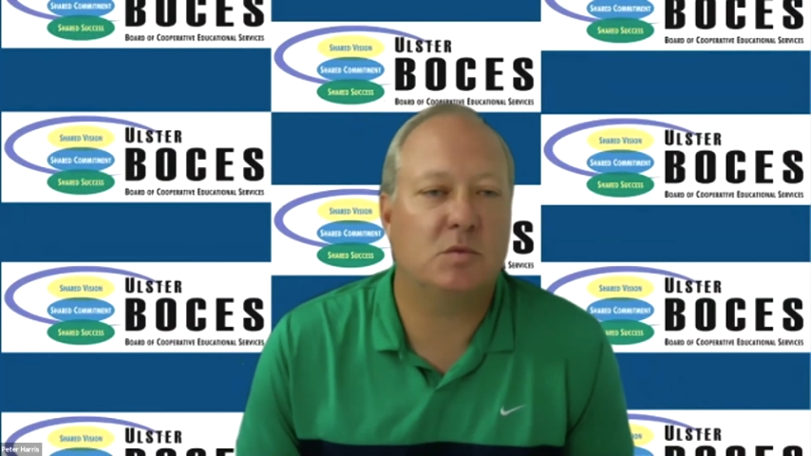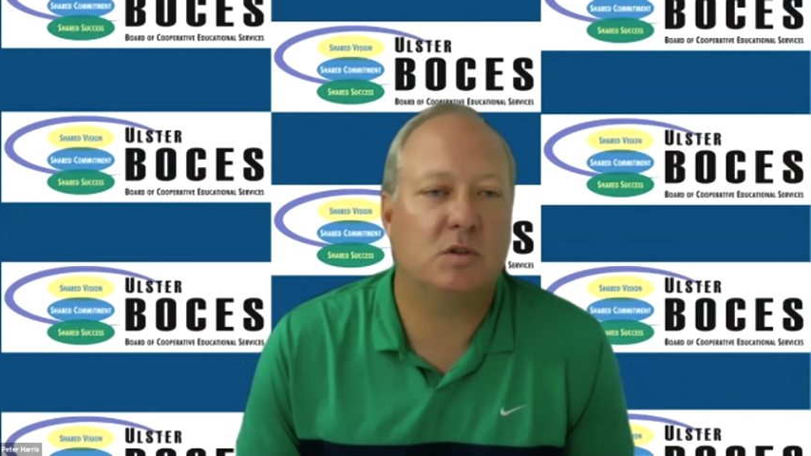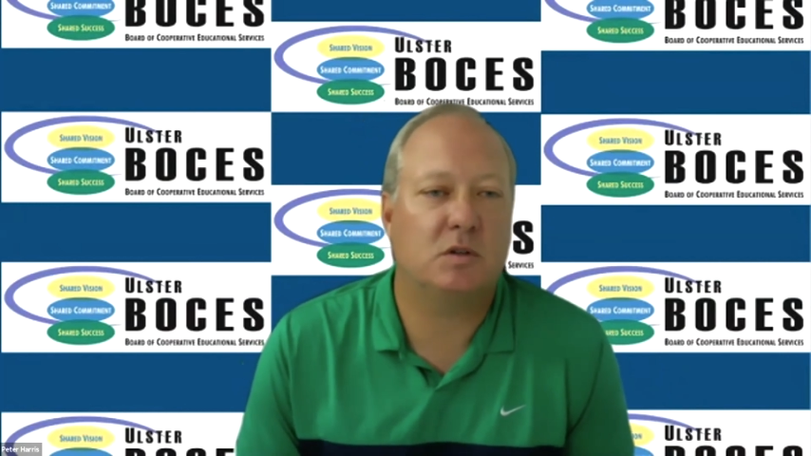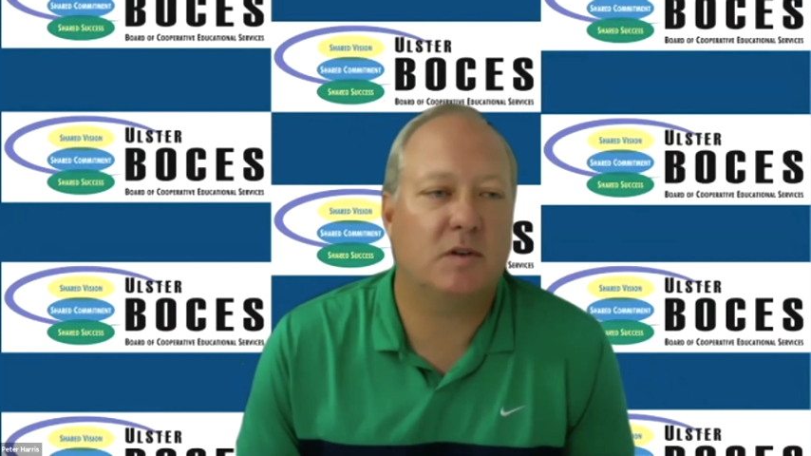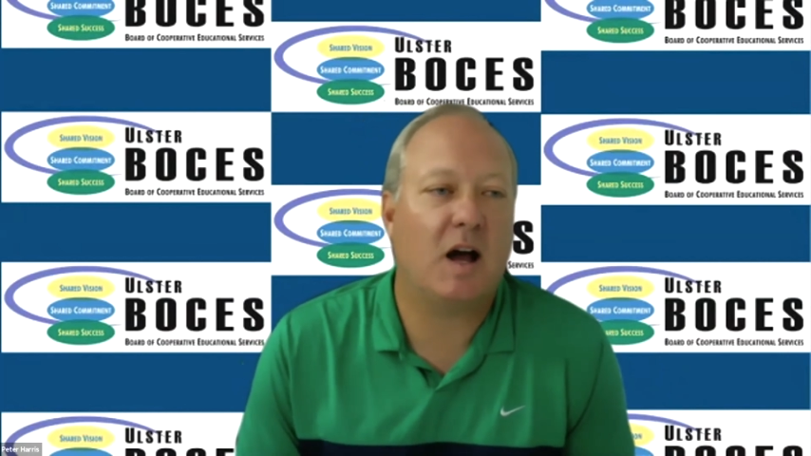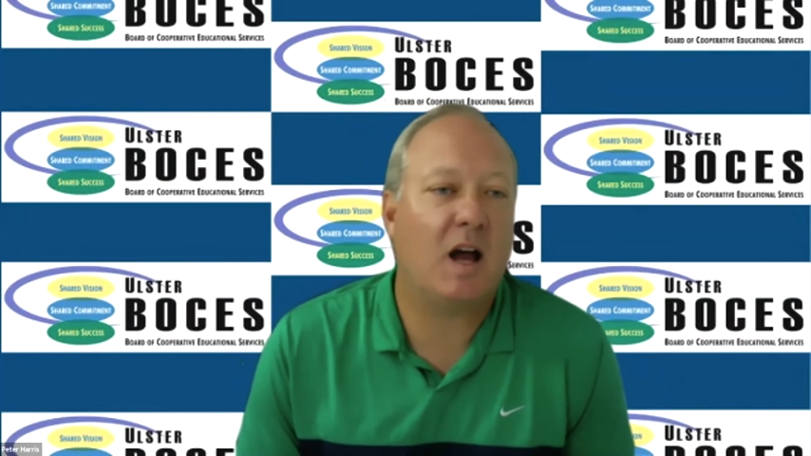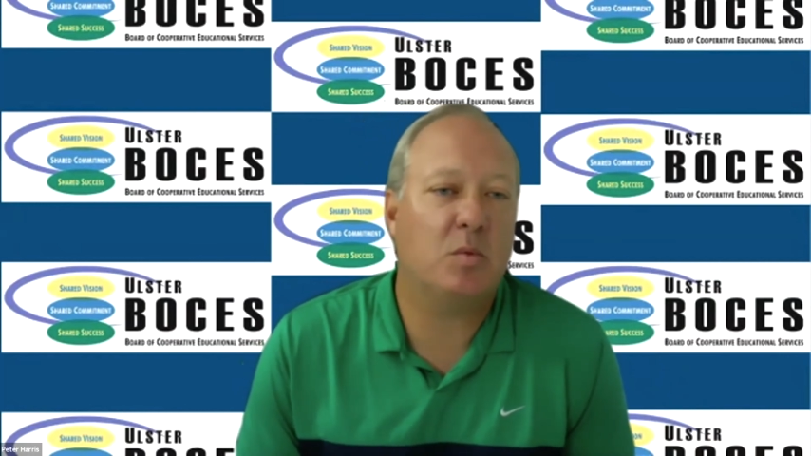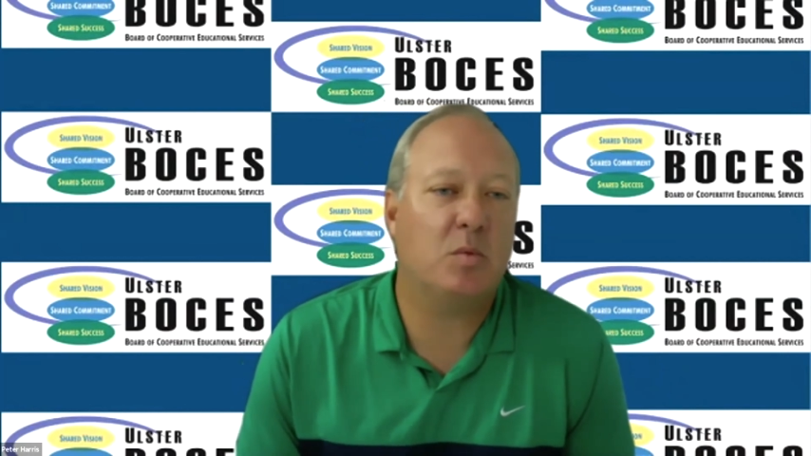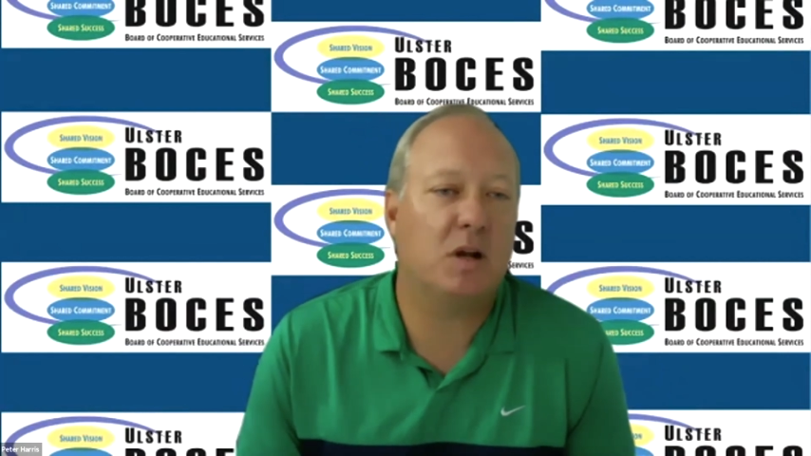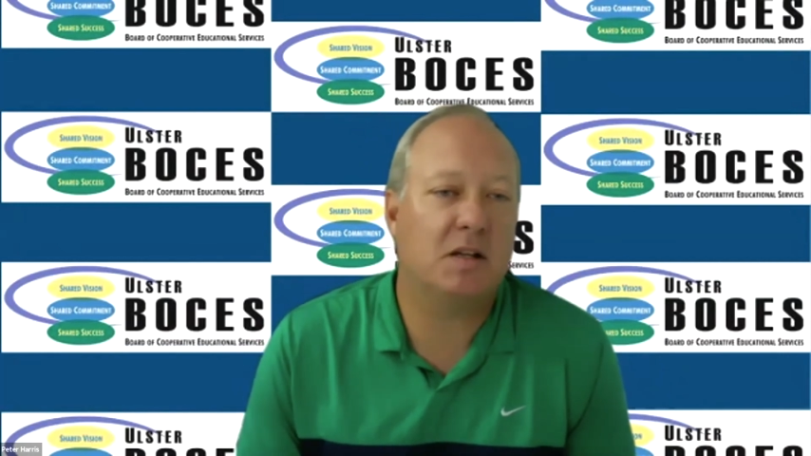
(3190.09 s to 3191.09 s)
sort of a
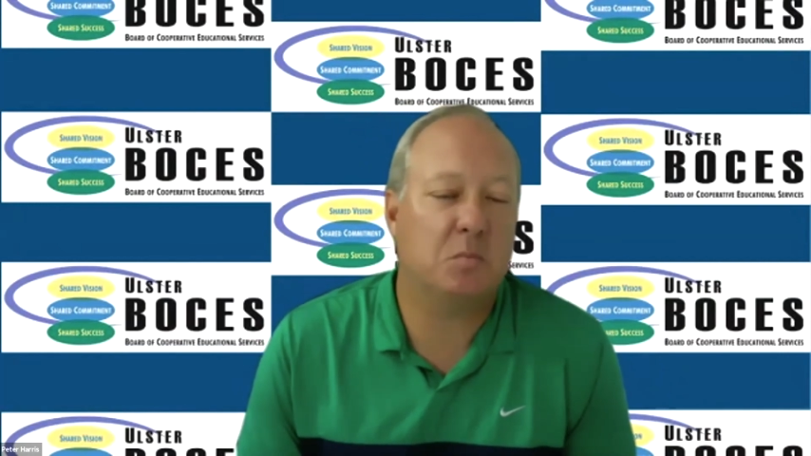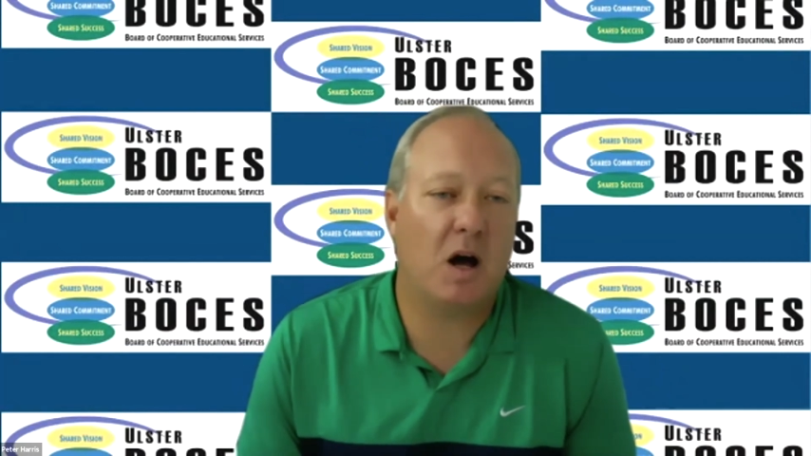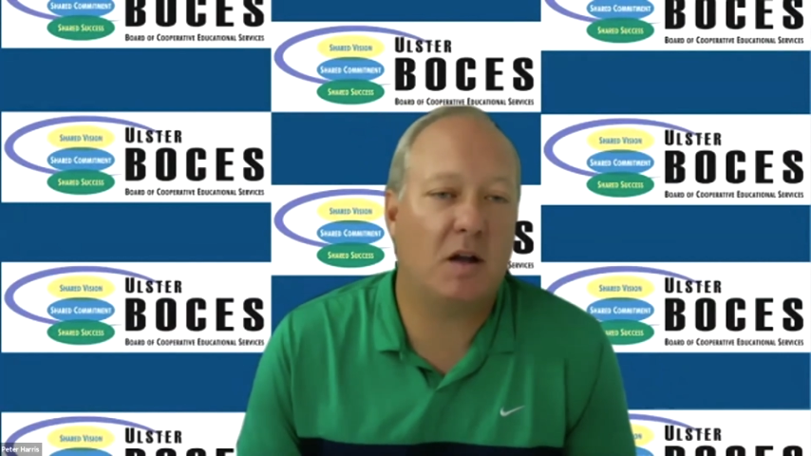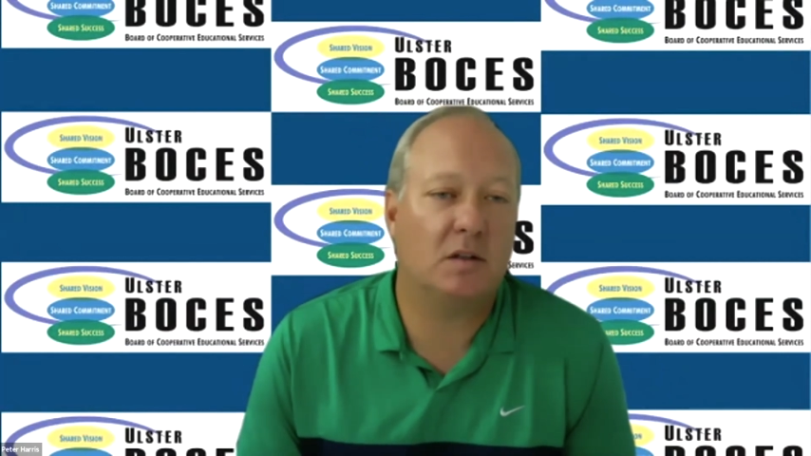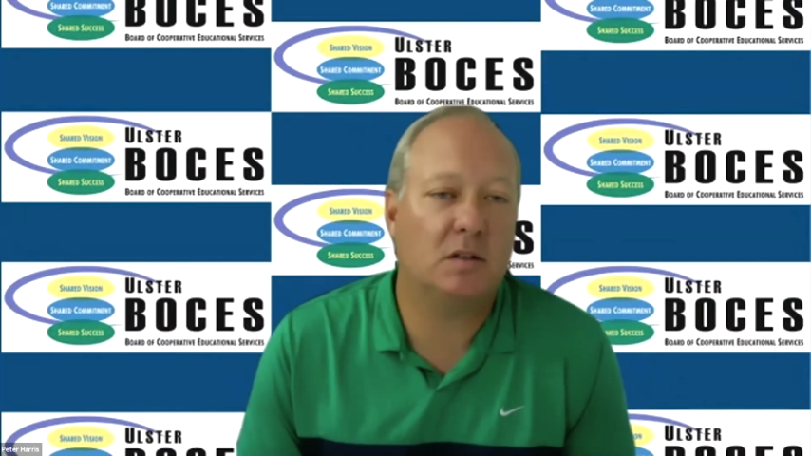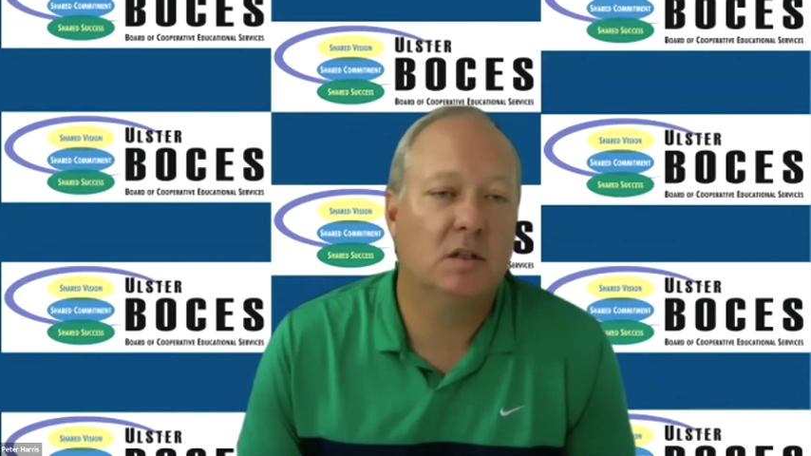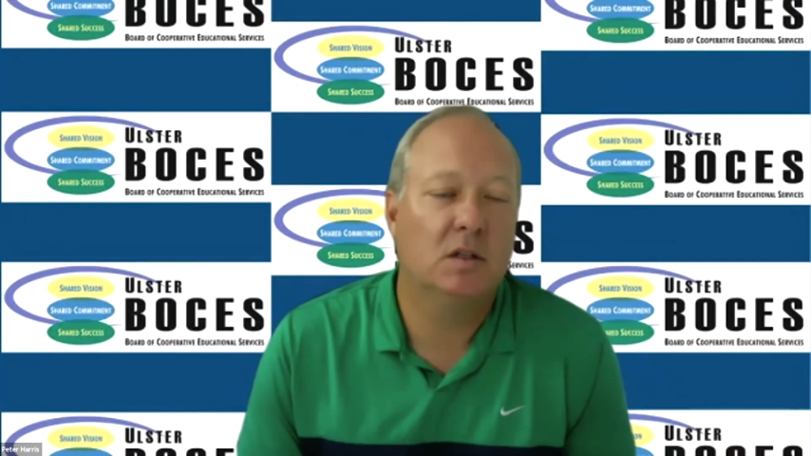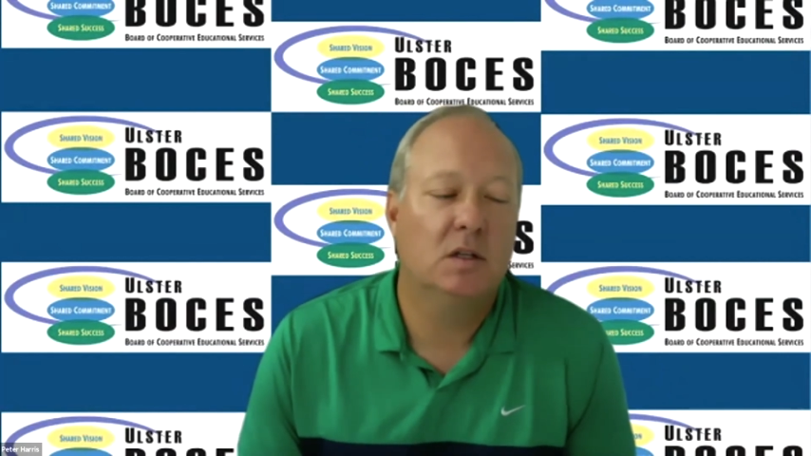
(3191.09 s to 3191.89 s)
hybridized model,